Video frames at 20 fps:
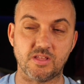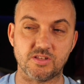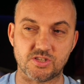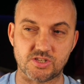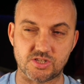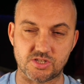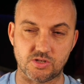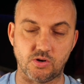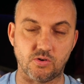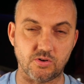
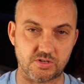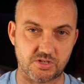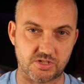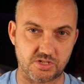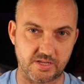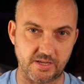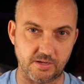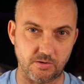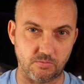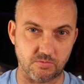stock
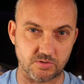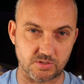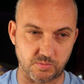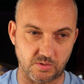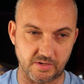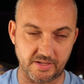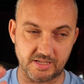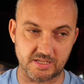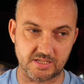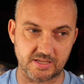skills,
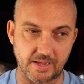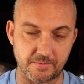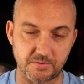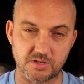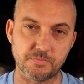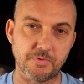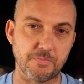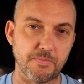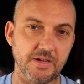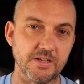what his game
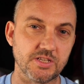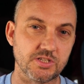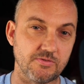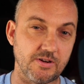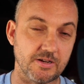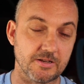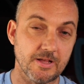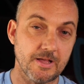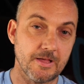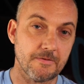should be based
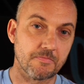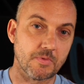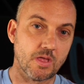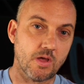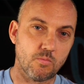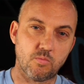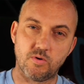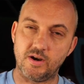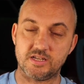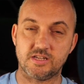around,
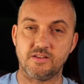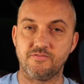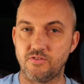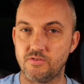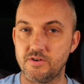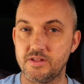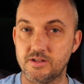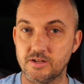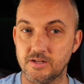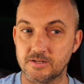were actually
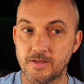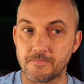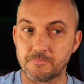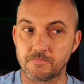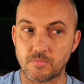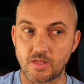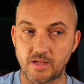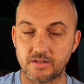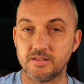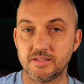very good.
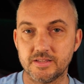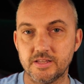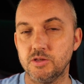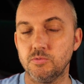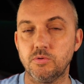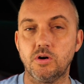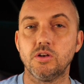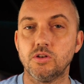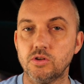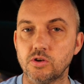And I think
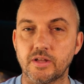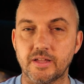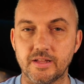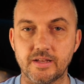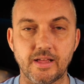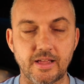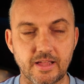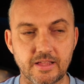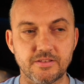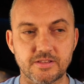you are
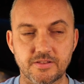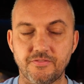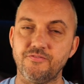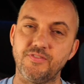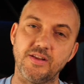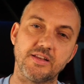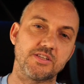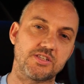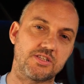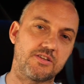looking at a
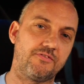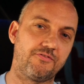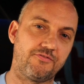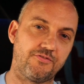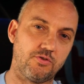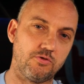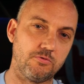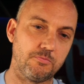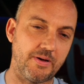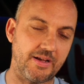defensive
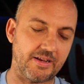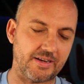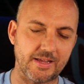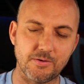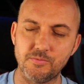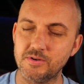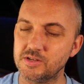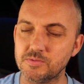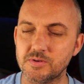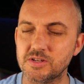fullback
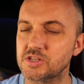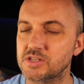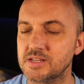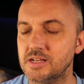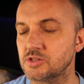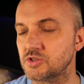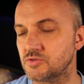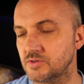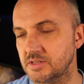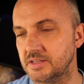there, which
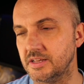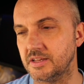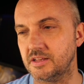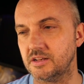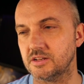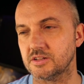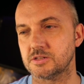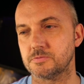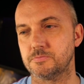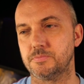sounds
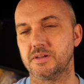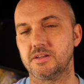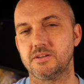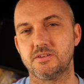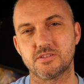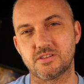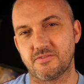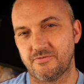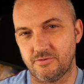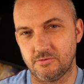ridiculous
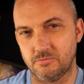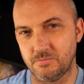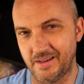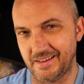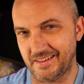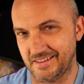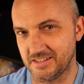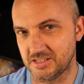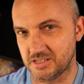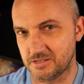because
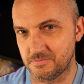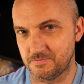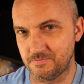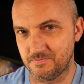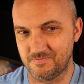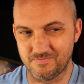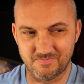fullback is,